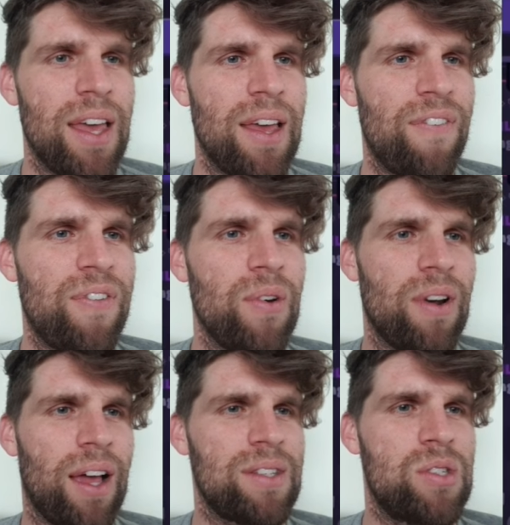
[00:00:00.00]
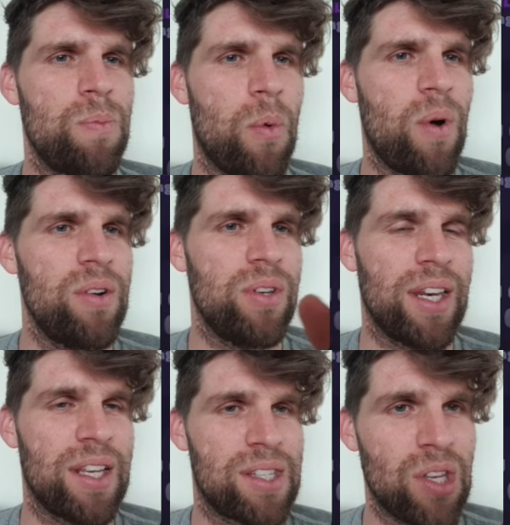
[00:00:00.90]
If you're like super well and you're
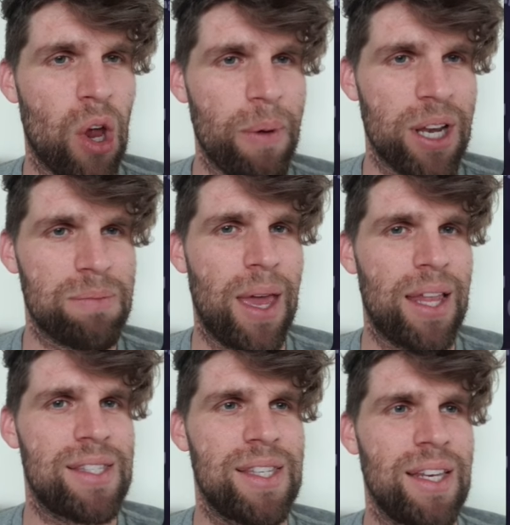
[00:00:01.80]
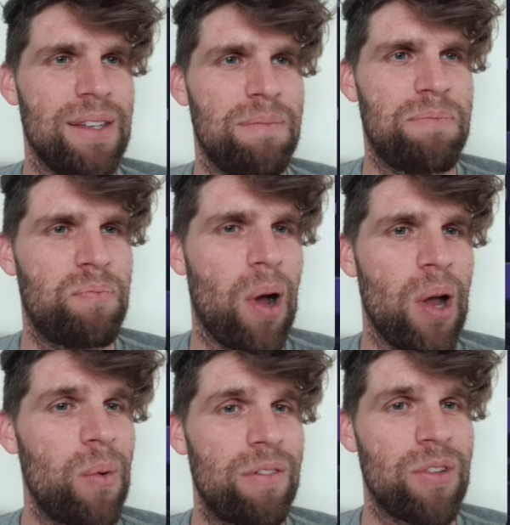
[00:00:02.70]
getting so much mats, then buy
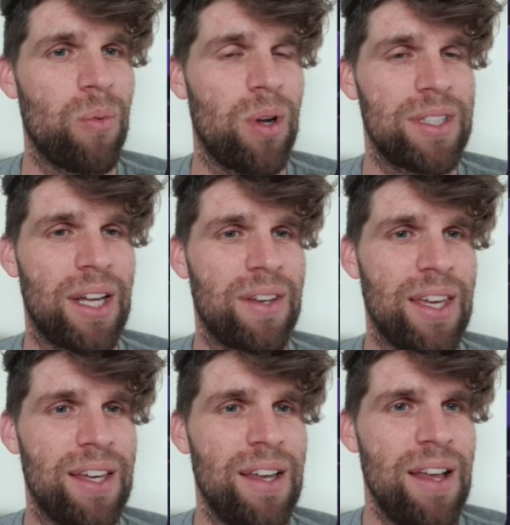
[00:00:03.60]
whatever you want down here.